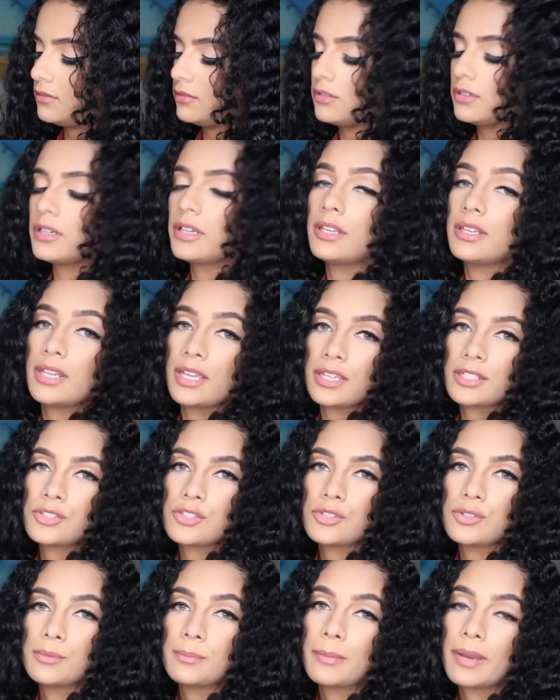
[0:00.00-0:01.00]
connect
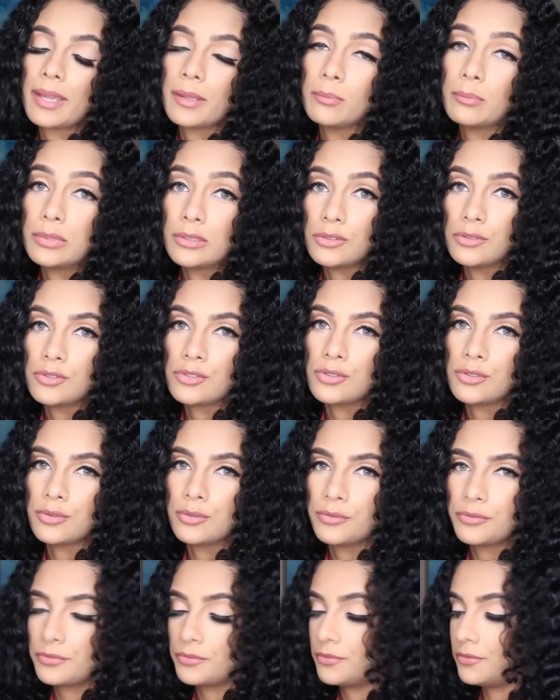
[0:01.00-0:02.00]
to my
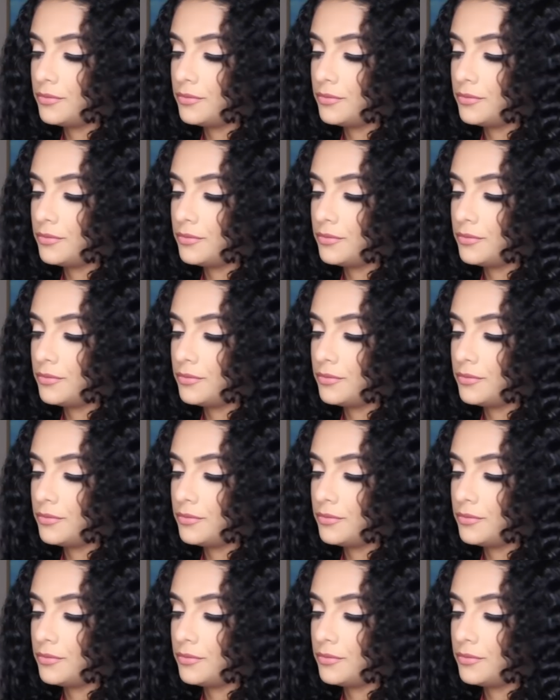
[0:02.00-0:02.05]
Bluetooth.